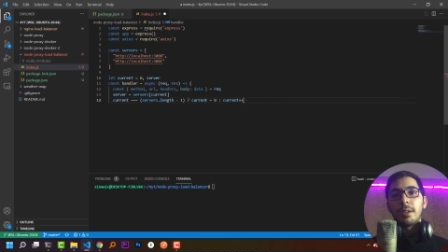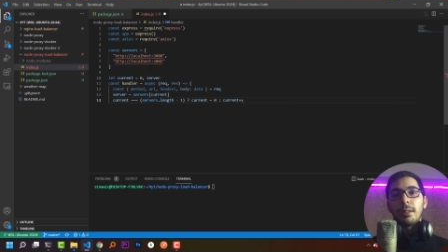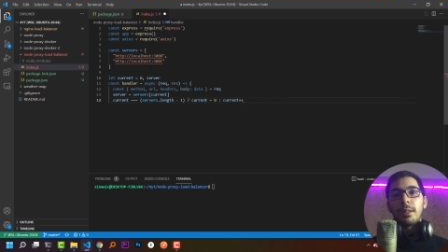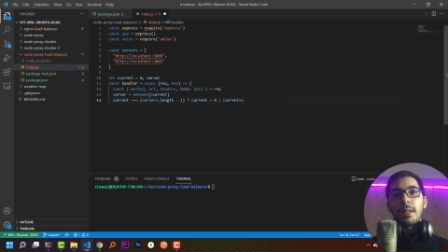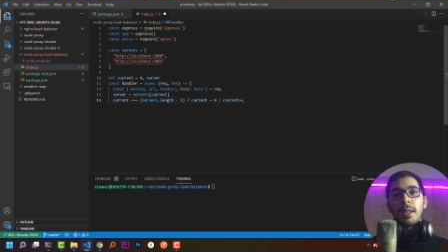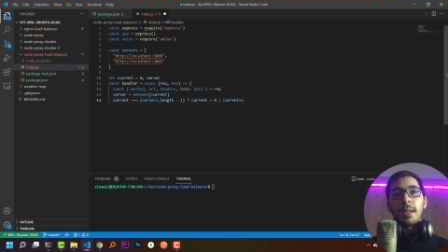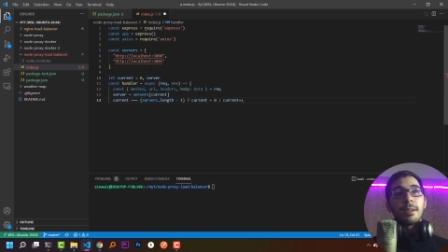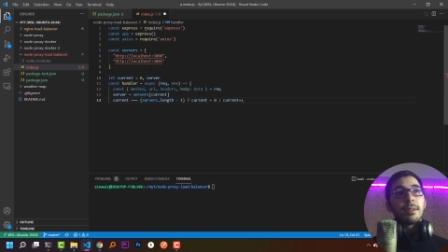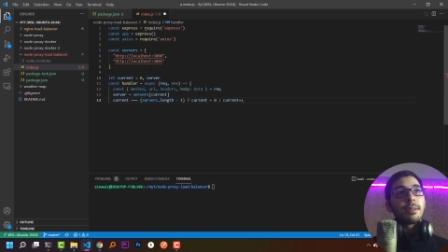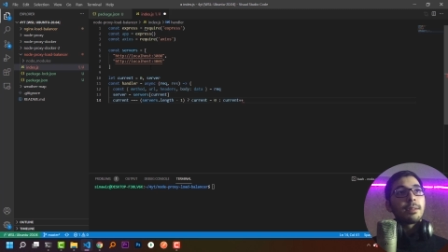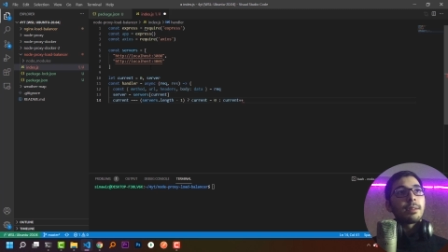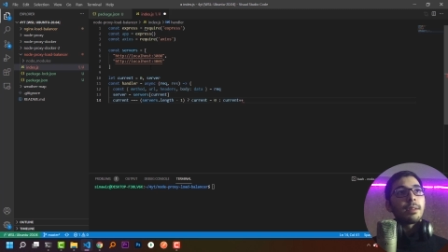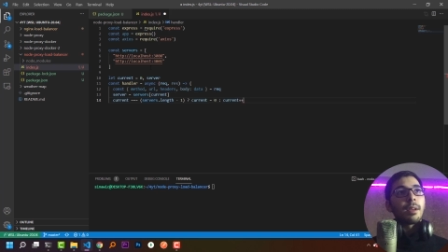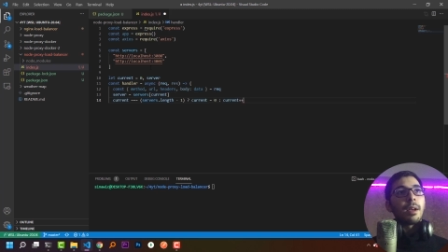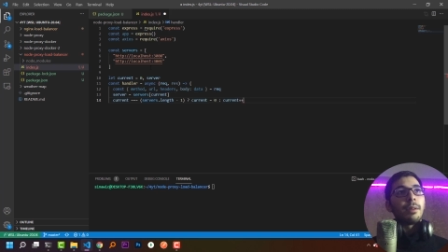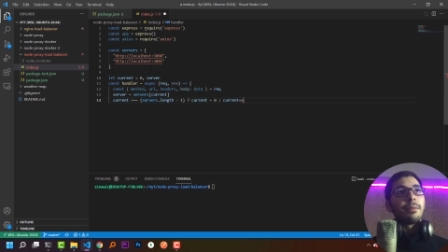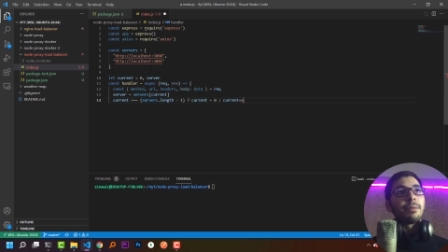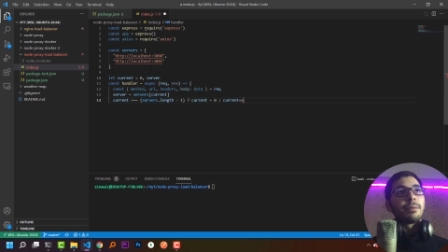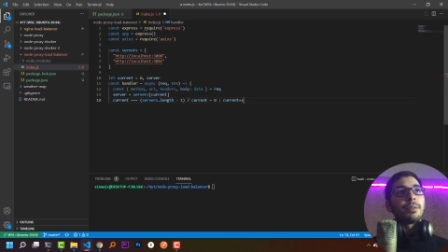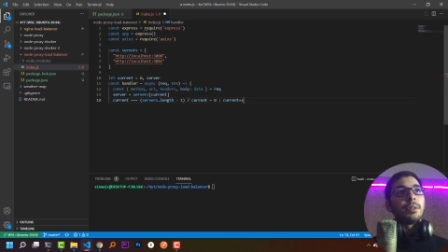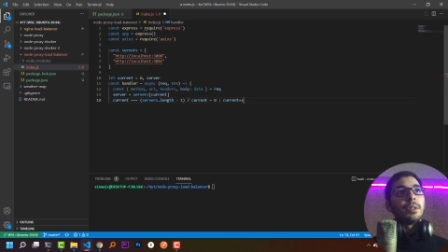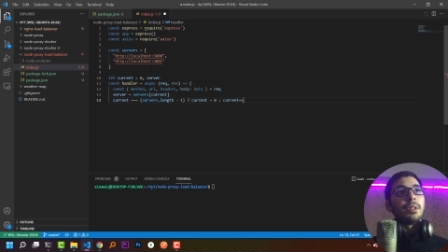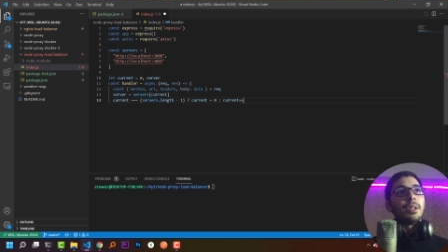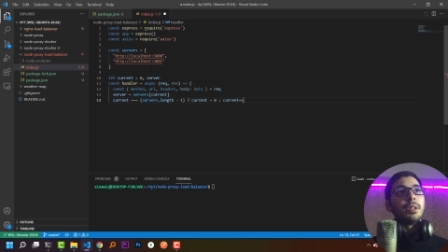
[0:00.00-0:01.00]
length
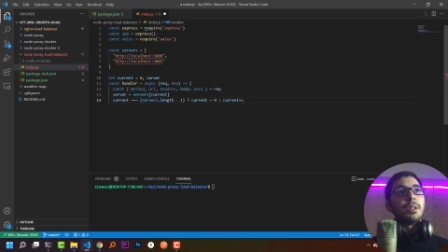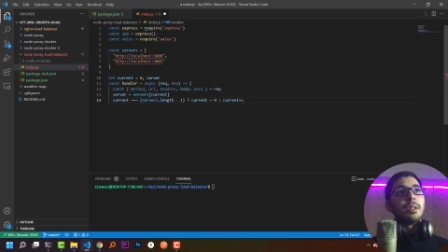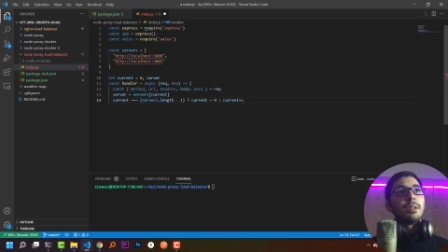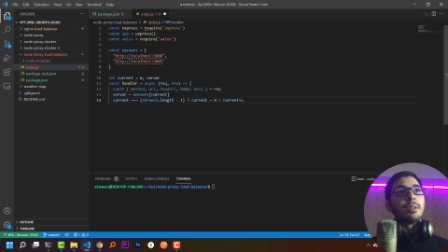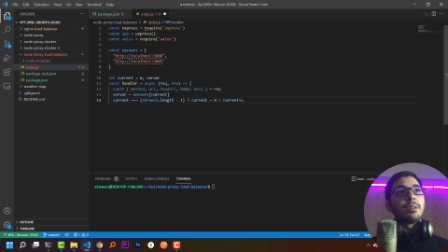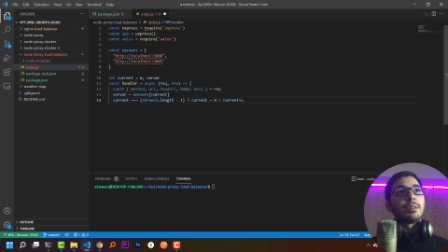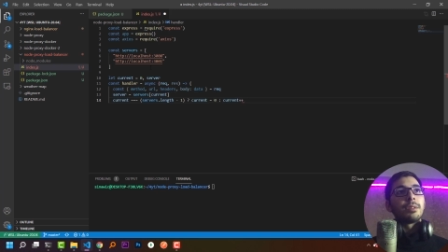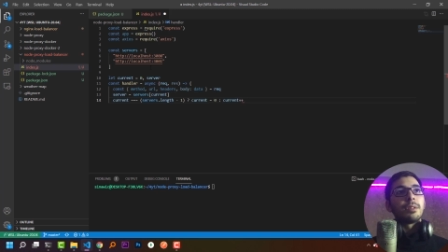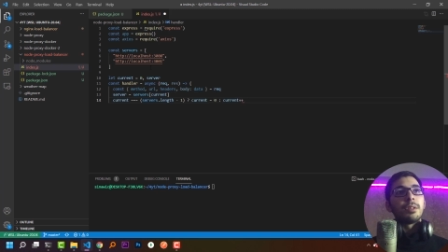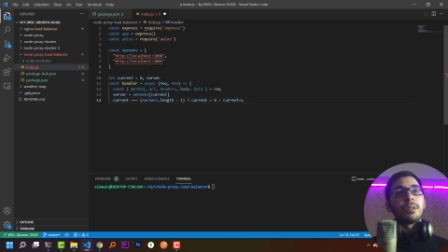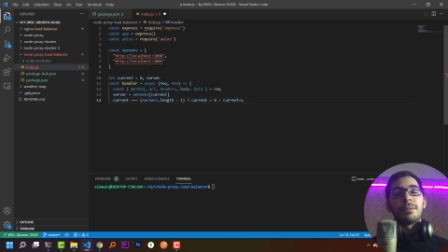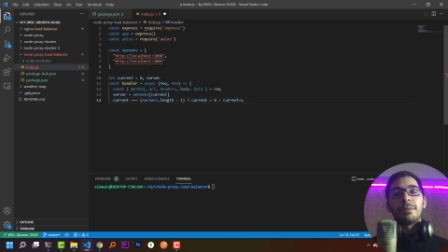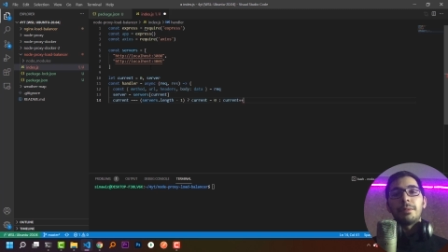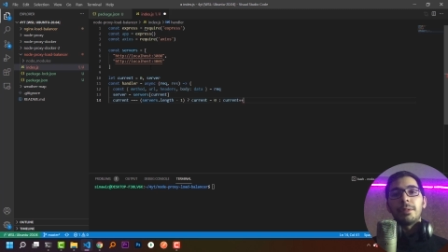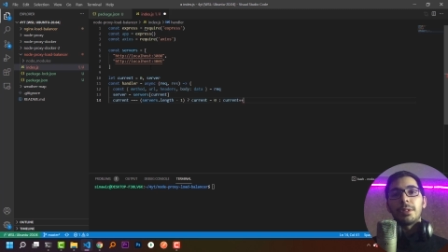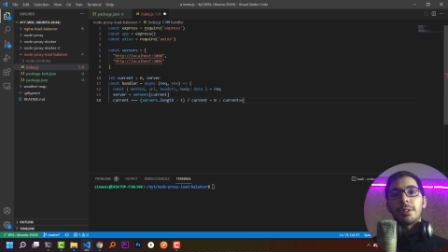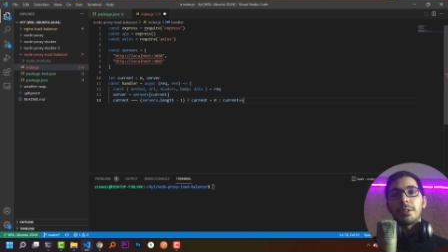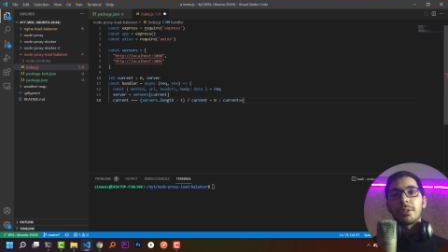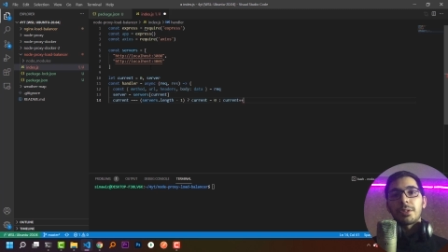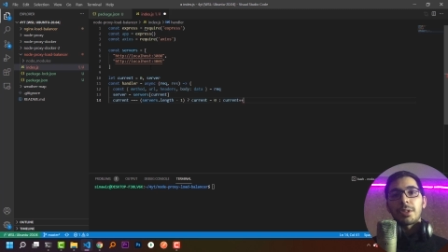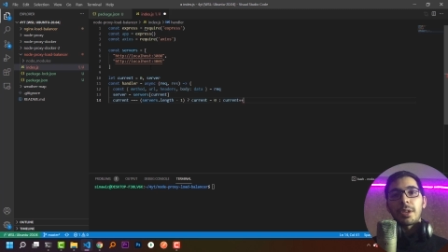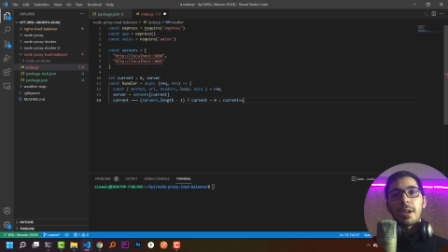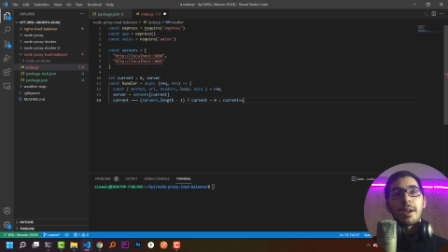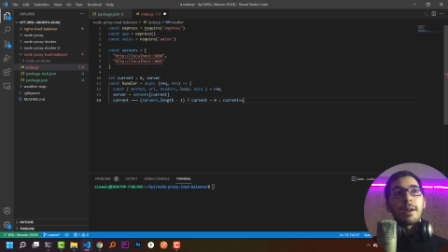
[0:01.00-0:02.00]
of the
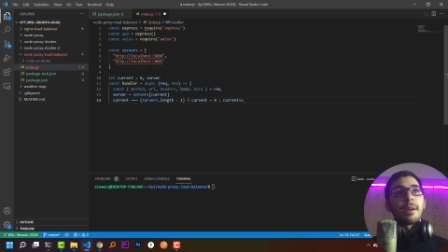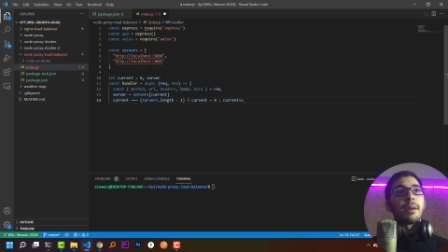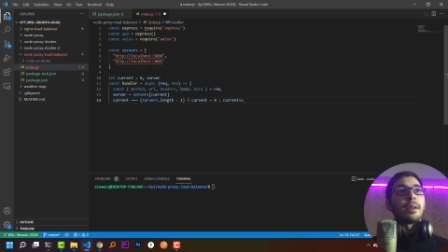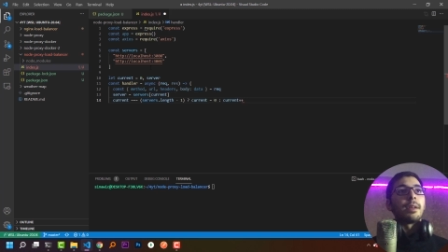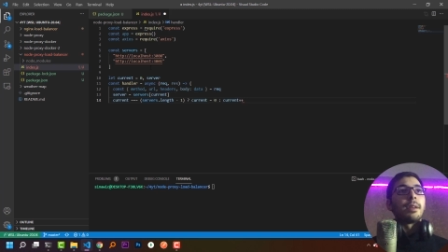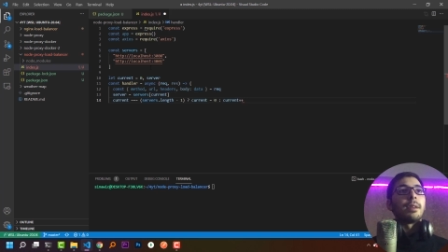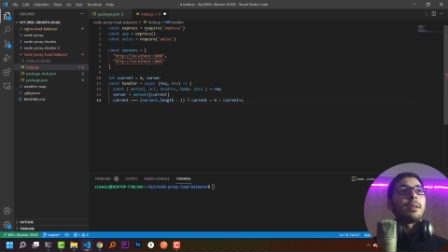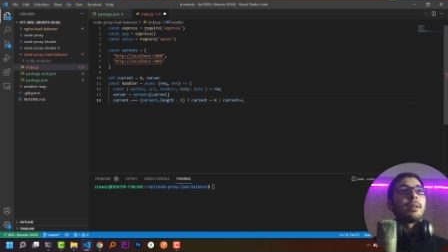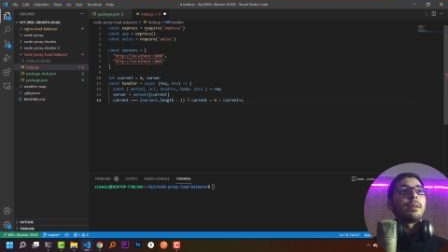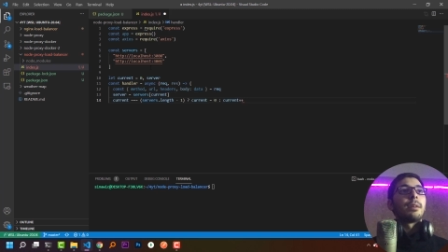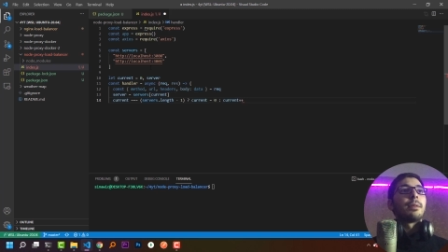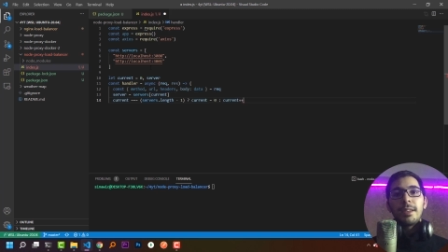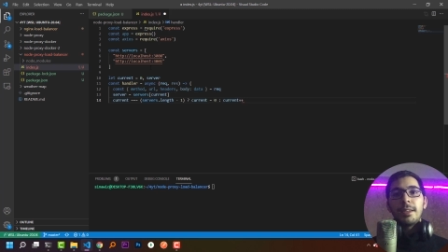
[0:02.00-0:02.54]
server's array.